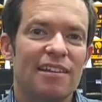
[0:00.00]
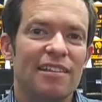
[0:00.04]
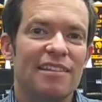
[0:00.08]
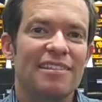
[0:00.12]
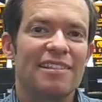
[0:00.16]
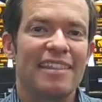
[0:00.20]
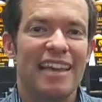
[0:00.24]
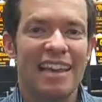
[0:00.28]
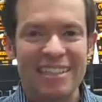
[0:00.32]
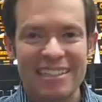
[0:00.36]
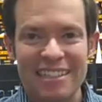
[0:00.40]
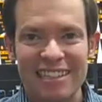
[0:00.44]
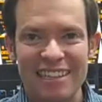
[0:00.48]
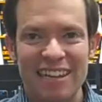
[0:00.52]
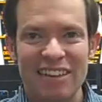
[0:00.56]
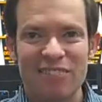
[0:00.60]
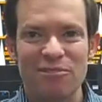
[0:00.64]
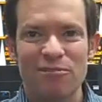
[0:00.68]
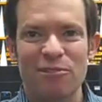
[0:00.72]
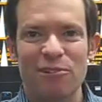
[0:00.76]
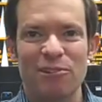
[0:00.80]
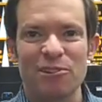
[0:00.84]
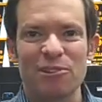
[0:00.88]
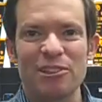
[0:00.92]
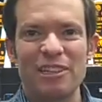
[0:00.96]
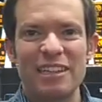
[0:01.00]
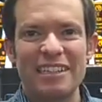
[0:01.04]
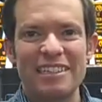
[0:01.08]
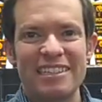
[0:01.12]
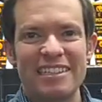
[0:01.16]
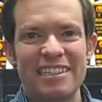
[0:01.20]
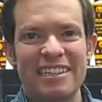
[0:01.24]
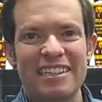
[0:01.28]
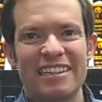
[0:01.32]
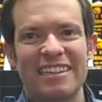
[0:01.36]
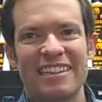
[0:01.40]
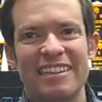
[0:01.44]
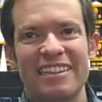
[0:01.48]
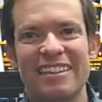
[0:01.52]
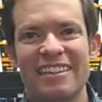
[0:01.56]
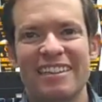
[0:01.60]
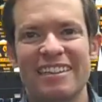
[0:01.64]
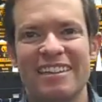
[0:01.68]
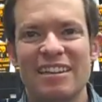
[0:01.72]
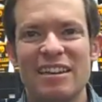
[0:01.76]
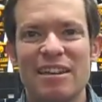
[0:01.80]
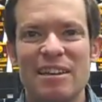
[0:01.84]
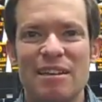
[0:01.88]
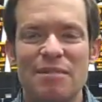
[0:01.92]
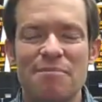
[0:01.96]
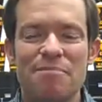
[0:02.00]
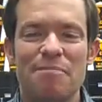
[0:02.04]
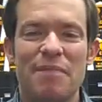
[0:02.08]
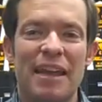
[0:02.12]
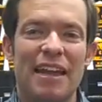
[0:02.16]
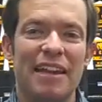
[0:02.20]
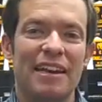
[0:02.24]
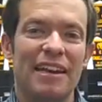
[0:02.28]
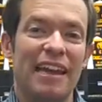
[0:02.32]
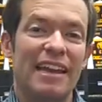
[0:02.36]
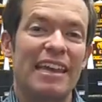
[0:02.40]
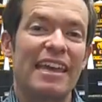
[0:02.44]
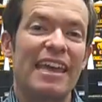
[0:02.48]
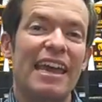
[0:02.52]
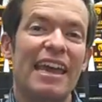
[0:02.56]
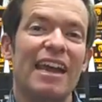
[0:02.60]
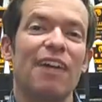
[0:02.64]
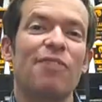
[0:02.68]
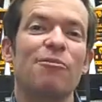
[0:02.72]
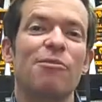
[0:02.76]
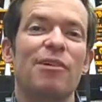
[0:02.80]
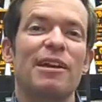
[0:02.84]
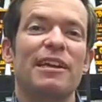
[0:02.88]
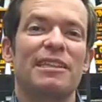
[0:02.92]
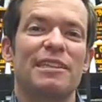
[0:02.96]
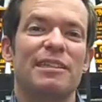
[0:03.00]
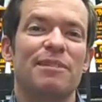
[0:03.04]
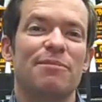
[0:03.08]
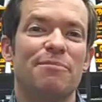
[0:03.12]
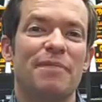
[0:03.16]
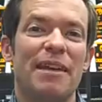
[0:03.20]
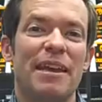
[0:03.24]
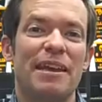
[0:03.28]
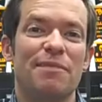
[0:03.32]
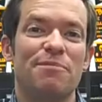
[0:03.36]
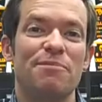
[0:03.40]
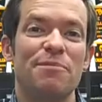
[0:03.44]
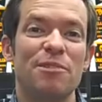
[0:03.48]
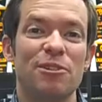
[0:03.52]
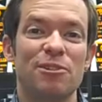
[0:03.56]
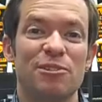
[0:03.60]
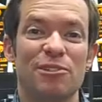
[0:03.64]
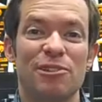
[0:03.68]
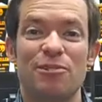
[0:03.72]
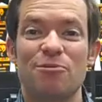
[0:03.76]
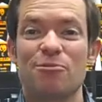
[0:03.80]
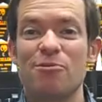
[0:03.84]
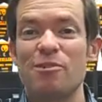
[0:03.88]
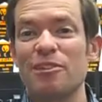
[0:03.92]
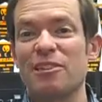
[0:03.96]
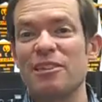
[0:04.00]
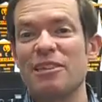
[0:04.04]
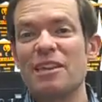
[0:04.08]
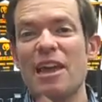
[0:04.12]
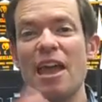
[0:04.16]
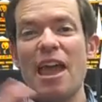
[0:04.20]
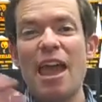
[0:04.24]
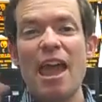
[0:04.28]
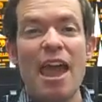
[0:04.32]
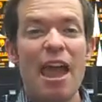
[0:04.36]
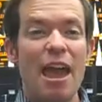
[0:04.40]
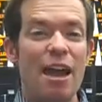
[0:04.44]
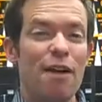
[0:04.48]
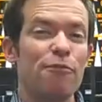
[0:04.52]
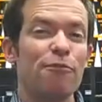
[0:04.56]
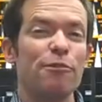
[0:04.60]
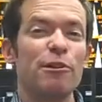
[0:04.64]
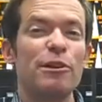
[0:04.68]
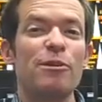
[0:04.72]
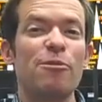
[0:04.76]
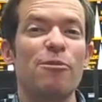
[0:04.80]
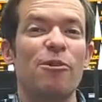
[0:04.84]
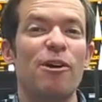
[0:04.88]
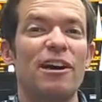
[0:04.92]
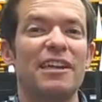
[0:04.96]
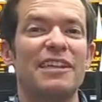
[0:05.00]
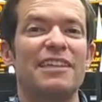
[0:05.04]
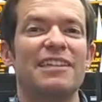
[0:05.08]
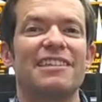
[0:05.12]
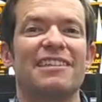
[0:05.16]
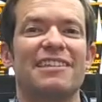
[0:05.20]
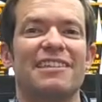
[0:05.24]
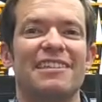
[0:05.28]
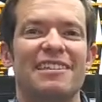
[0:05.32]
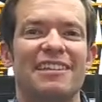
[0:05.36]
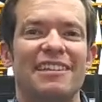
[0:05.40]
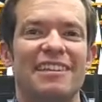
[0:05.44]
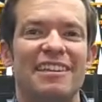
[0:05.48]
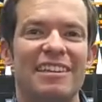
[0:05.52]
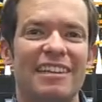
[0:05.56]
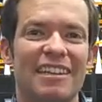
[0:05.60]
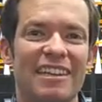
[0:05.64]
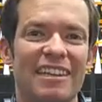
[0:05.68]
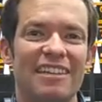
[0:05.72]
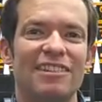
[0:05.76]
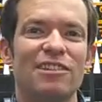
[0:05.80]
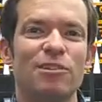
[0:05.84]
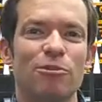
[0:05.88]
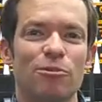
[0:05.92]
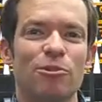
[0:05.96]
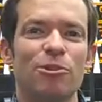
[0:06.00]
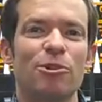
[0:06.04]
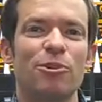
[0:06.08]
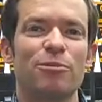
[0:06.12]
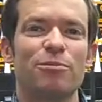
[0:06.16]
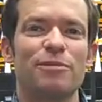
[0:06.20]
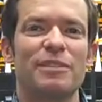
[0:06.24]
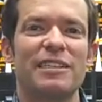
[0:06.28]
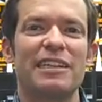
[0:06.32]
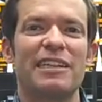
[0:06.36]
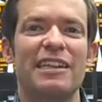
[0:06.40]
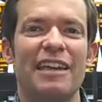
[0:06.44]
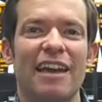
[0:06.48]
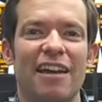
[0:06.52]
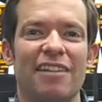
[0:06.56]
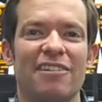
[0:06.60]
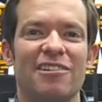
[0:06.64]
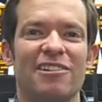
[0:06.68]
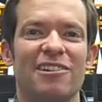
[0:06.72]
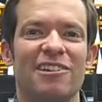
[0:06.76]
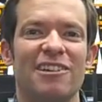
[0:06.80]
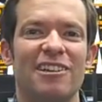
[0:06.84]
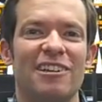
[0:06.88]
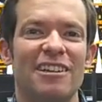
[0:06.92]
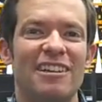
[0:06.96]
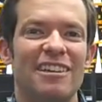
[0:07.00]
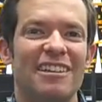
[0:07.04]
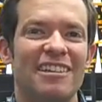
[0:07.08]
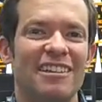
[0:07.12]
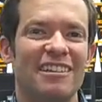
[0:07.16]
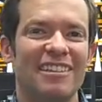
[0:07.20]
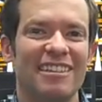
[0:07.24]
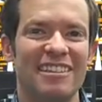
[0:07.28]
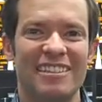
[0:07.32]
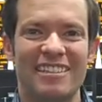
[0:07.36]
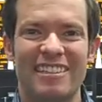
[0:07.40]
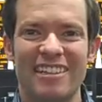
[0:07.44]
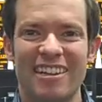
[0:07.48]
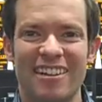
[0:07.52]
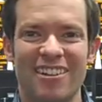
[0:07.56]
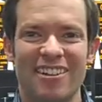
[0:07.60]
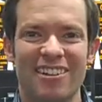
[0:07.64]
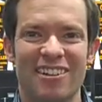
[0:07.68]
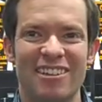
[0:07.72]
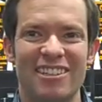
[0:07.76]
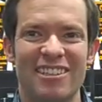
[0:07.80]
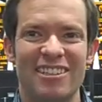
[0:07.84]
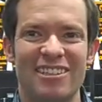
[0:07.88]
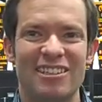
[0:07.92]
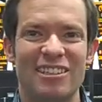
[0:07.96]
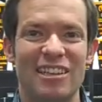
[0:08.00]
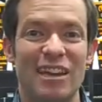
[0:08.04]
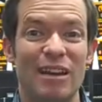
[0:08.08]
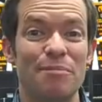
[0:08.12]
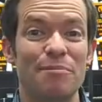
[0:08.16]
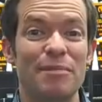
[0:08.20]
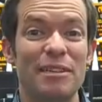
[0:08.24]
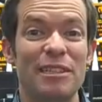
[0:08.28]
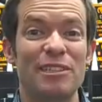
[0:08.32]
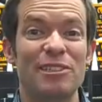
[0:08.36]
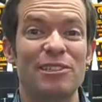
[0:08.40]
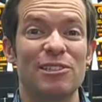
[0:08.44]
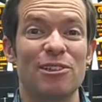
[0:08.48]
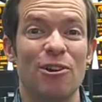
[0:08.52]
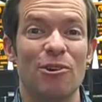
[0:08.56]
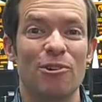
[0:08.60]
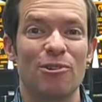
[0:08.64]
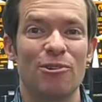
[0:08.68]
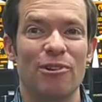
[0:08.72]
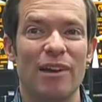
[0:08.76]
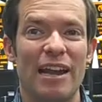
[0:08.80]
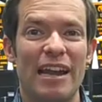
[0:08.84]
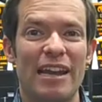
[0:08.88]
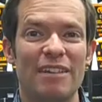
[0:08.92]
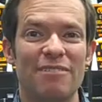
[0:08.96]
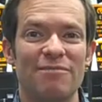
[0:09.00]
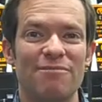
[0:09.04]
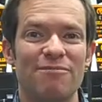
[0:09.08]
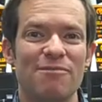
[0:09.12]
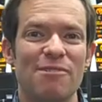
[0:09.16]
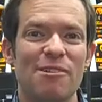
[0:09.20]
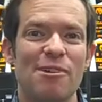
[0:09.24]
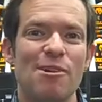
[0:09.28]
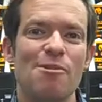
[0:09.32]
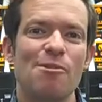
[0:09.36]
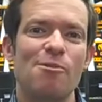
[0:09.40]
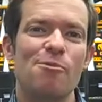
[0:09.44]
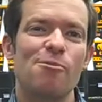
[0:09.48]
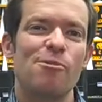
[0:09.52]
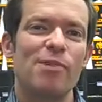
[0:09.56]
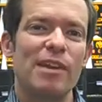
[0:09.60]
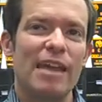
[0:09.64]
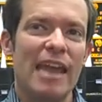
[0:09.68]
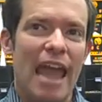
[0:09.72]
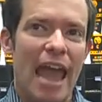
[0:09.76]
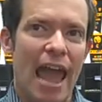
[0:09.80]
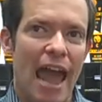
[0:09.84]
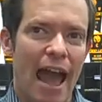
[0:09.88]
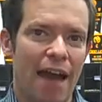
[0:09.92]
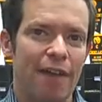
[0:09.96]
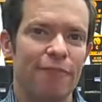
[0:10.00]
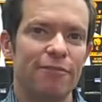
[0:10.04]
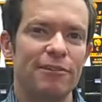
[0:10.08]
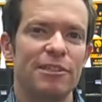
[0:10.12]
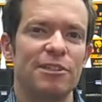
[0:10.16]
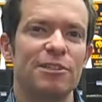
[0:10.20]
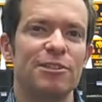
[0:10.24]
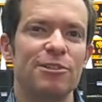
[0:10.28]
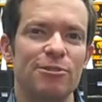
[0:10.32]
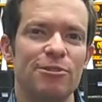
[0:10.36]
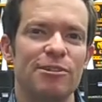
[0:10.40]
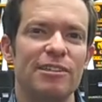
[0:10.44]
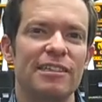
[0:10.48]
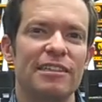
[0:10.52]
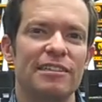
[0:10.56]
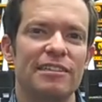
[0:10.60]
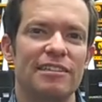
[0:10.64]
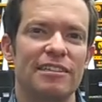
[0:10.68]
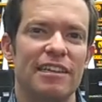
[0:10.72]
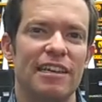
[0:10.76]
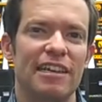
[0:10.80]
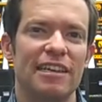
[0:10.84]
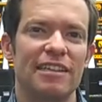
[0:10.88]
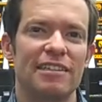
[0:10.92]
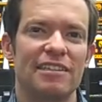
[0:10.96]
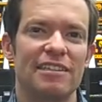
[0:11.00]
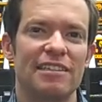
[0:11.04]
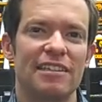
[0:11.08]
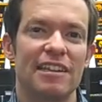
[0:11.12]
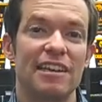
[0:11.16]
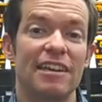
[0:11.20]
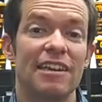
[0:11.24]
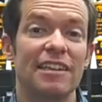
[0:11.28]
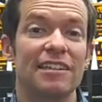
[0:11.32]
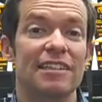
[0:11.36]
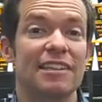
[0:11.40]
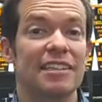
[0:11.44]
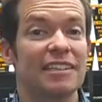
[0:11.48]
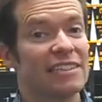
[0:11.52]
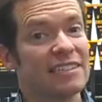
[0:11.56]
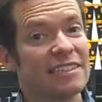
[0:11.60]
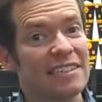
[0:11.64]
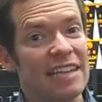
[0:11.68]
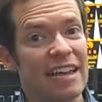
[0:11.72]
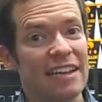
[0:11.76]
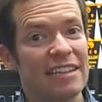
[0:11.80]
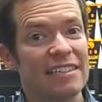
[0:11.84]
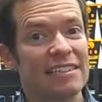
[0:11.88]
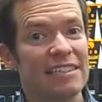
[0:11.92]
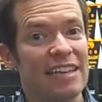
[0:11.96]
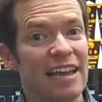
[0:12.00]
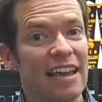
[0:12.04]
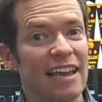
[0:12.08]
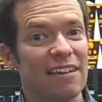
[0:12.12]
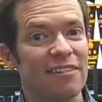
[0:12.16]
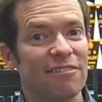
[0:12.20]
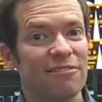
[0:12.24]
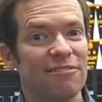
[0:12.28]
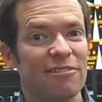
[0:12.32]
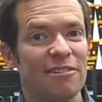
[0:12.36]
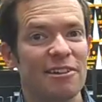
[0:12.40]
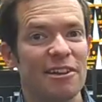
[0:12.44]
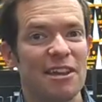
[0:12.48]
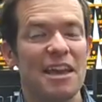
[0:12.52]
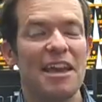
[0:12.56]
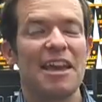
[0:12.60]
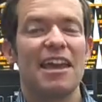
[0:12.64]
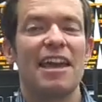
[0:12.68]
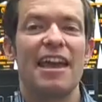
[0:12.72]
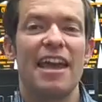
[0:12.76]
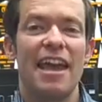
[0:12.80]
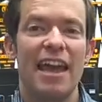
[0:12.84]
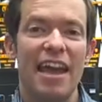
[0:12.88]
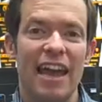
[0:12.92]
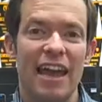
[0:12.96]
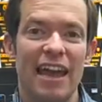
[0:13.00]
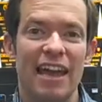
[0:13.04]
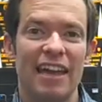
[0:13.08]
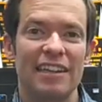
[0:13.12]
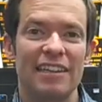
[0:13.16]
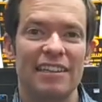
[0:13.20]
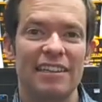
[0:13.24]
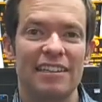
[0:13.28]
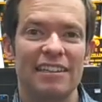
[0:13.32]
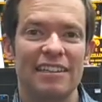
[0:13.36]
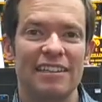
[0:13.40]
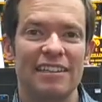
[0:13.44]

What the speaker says: Thanks again for listening. Band, I can't wait to make music with everyone in the room together this year. It's going to be so great. We have to do these things to stay safe and